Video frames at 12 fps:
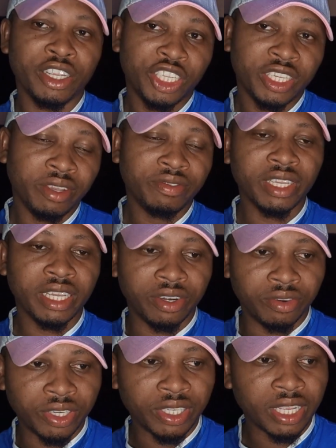achieved
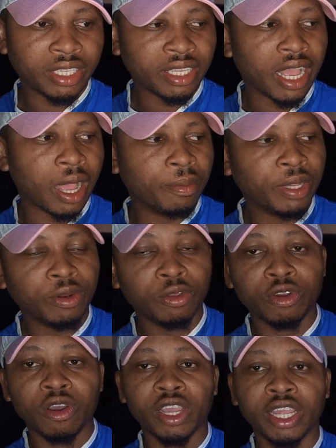in recent time you
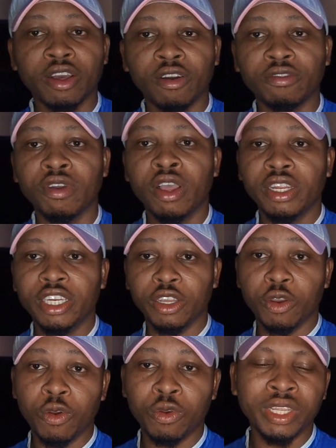know knocking off
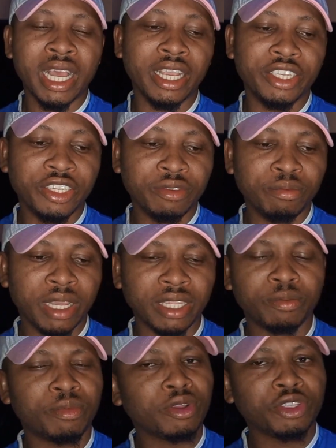the old
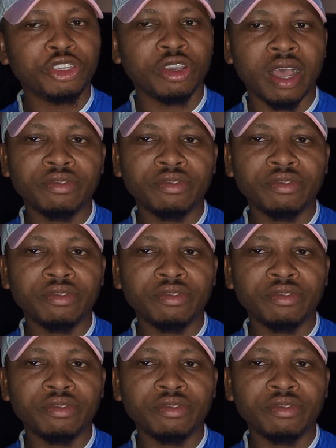achievement but you